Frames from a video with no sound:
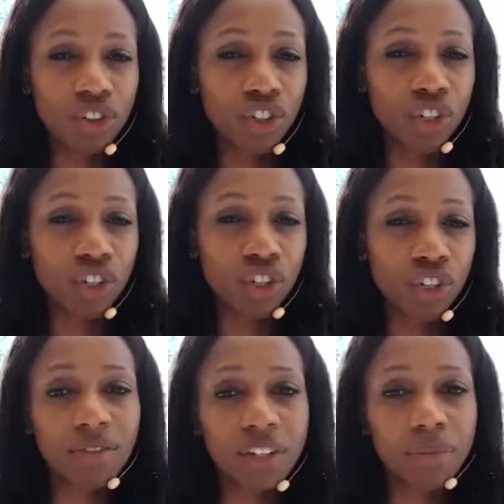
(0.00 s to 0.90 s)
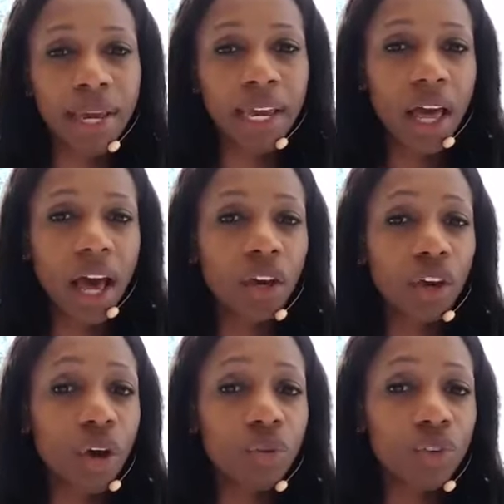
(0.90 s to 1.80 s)
show yourself to be
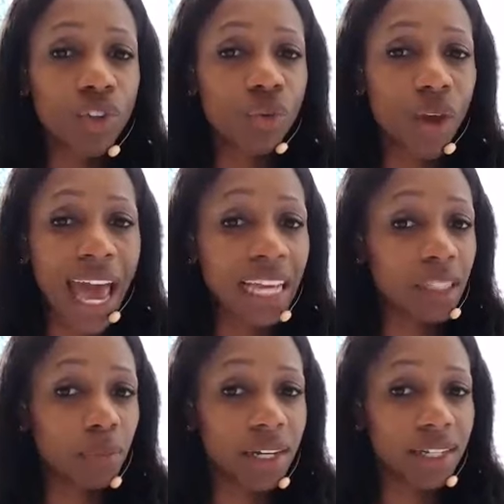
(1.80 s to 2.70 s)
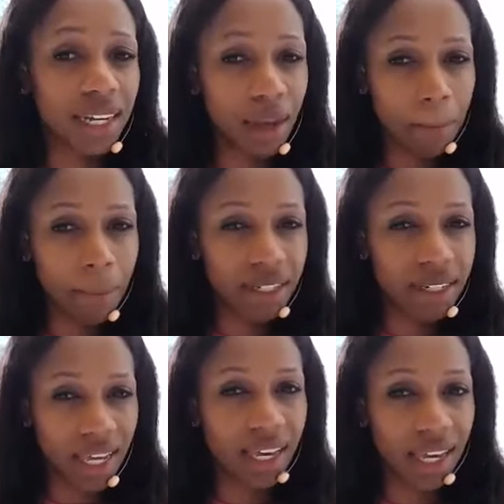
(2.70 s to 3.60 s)
a go-to expert in a
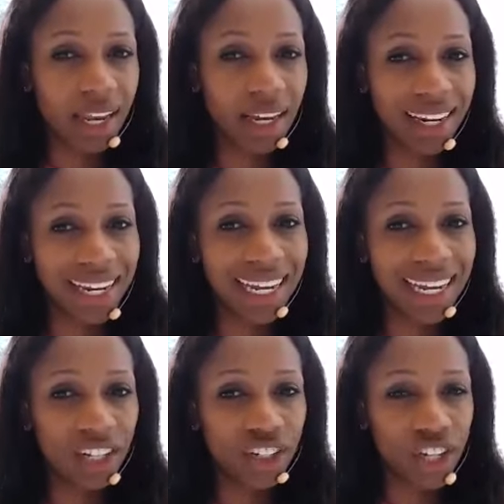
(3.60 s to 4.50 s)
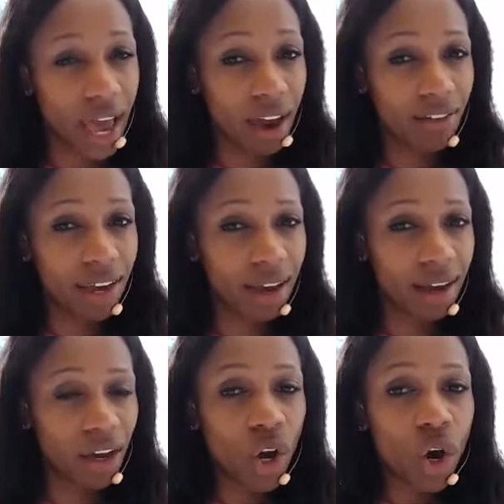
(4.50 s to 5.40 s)
particular niche area?